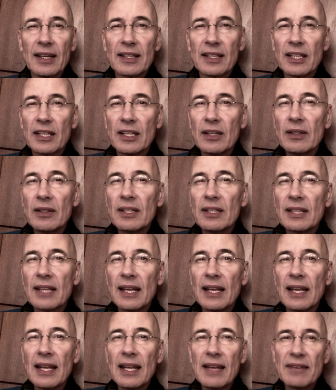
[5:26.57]
The unity
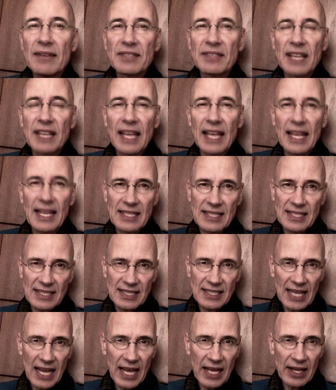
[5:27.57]
lives
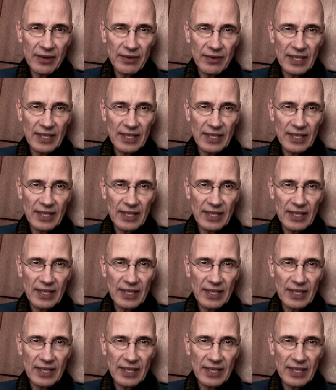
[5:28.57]
inside of